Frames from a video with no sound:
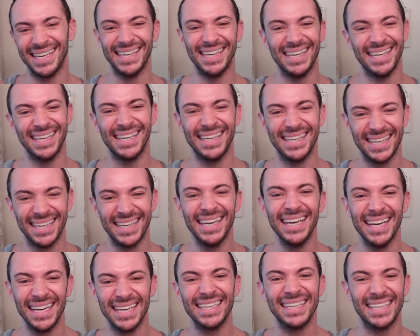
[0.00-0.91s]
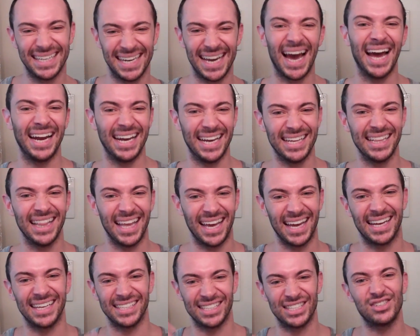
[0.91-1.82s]
you get it?
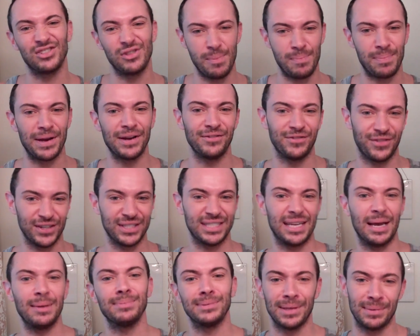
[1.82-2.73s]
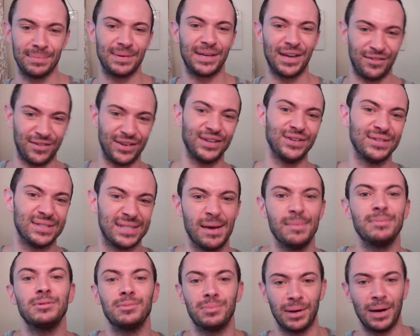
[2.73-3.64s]
Like stripping for tips. I'm giving you
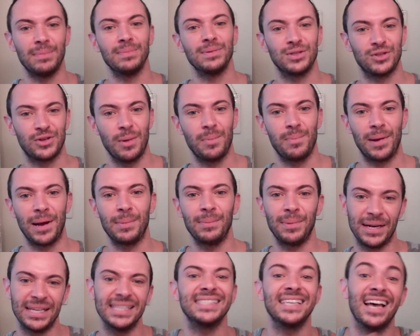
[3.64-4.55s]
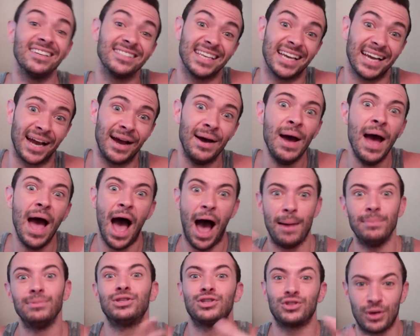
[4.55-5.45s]
tips, but I'm stripping. But it sounds like
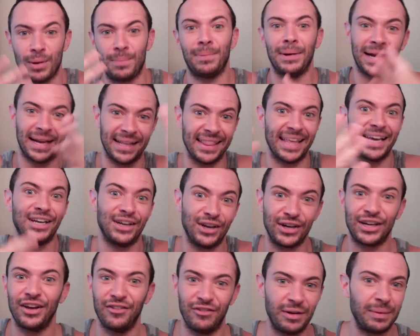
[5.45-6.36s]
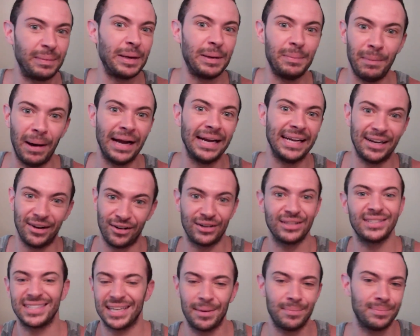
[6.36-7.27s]
I'm stripping and like you're giving me money or
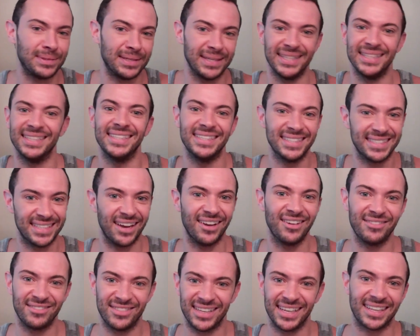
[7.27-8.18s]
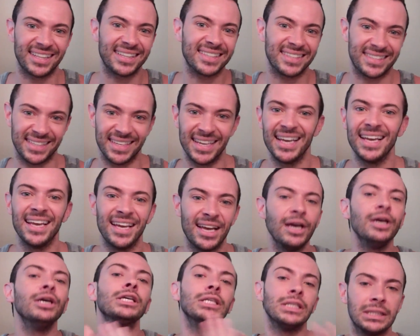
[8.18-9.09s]
tips and stuff.
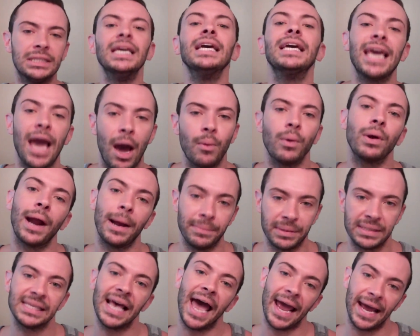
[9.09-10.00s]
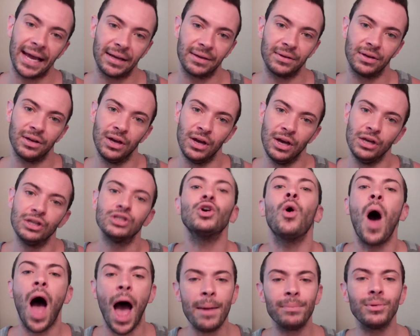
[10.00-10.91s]
You get what I'm saying.
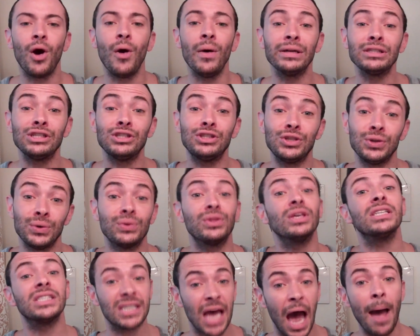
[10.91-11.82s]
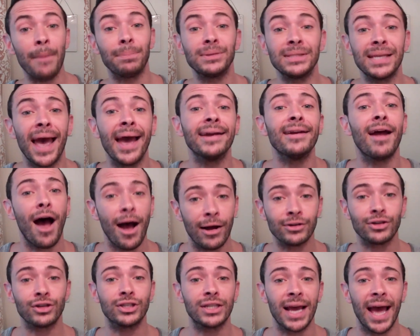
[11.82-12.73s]
So I'm going to do the top 10
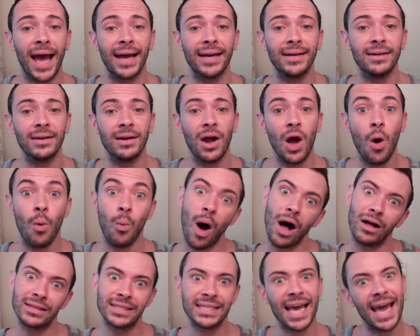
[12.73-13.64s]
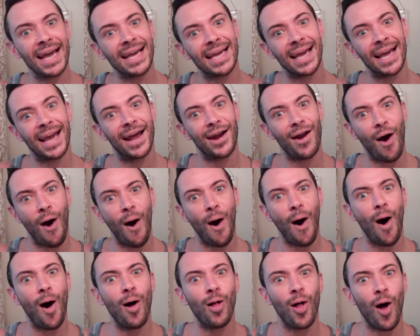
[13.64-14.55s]
under 10 while taking it
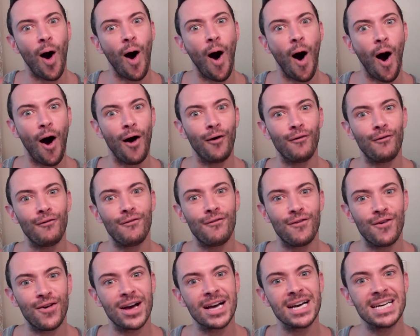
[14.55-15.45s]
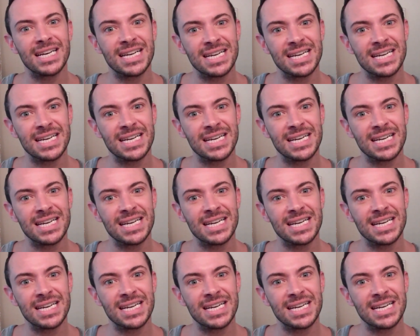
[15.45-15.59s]
all off.